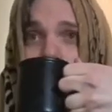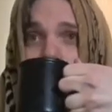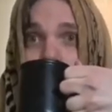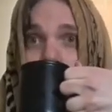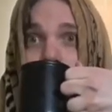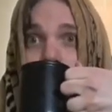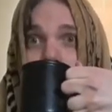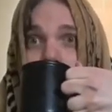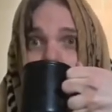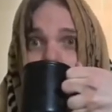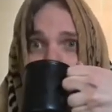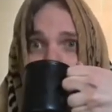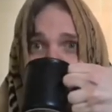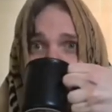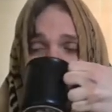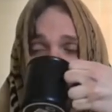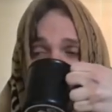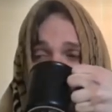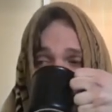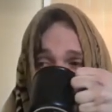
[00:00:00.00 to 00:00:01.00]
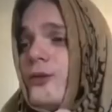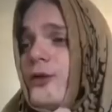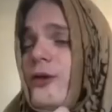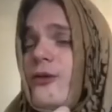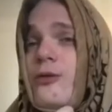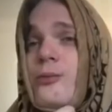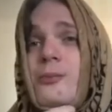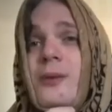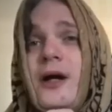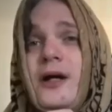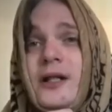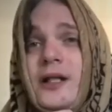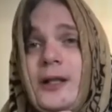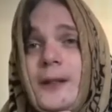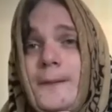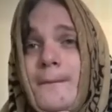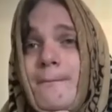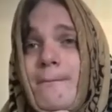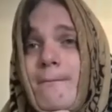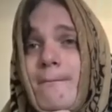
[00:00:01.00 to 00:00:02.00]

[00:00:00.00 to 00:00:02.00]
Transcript: Deal with this. This bunny